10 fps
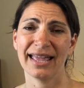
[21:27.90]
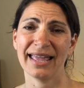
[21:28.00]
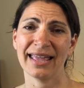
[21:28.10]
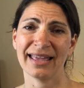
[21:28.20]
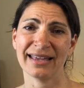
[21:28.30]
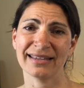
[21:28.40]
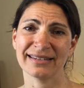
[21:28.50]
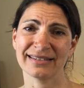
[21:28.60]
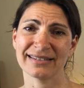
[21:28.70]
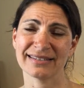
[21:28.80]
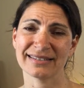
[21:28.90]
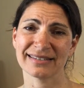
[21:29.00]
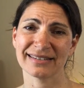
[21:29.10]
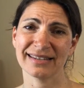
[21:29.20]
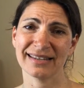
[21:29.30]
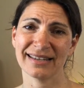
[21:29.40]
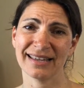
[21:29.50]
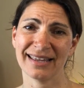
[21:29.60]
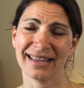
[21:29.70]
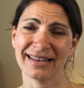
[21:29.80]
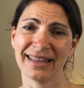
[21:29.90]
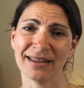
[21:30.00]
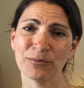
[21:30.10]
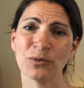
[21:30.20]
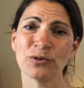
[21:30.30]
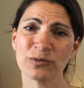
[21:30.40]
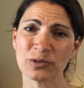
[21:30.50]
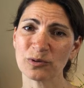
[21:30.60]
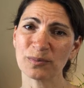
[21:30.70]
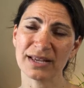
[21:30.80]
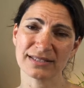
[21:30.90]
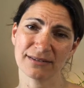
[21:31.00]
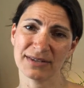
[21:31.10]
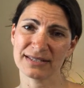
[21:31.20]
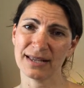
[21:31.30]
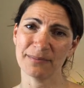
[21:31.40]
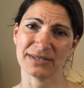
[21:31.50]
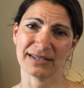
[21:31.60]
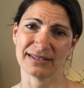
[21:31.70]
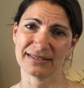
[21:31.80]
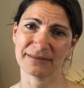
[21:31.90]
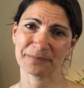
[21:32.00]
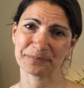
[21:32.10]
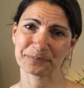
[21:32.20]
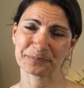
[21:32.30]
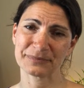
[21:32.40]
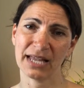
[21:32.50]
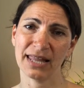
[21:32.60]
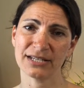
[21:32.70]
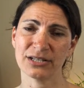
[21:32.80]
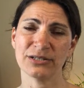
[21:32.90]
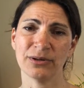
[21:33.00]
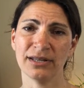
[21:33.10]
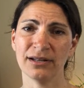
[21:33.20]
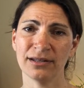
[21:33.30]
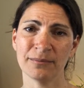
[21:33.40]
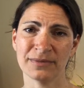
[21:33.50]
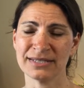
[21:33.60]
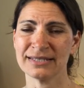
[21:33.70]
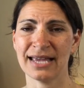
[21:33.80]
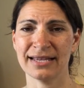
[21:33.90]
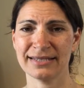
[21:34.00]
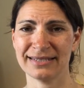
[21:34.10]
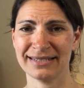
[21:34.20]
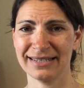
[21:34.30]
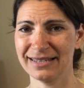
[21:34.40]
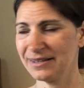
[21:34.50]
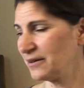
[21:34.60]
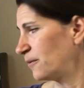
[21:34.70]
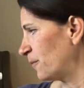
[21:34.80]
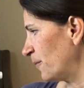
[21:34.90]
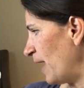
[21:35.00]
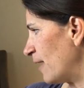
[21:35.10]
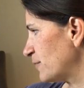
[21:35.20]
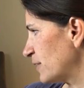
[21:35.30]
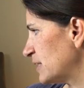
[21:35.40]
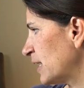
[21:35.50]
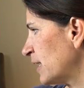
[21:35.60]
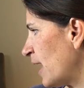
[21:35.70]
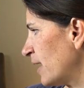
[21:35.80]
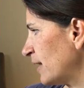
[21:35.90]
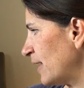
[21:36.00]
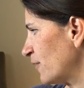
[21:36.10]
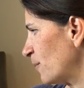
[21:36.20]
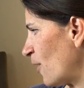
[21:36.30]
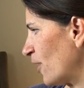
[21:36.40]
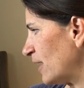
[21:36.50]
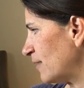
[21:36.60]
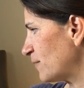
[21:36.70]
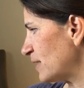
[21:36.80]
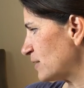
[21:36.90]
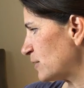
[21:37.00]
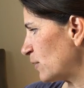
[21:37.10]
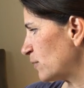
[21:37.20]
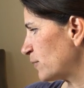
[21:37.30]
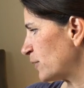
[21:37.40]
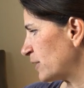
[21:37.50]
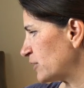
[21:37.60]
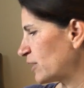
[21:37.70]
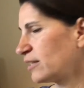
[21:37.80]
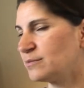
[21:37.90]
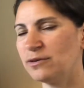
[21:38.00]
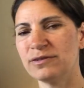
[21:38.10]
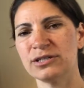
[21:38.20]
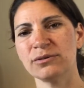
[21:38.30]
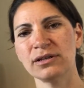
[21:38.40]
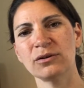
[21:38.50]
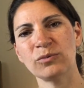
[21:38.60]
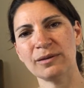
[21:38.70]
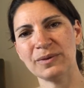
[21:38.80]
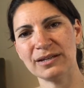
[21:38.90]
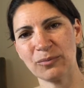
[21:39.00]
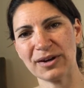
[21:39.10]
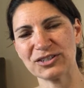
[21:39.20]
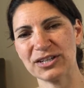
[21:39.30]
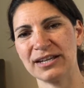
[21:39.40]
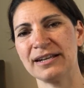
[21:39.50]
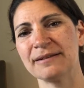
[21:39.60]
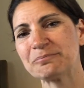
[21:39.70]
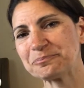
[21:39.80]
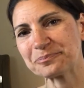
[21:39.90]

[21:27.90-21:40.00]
And then move into a place of acceptance. I like to do a little litmus test after the denial, anger, bargaining phase is over and the child's moved into a little weepy depression,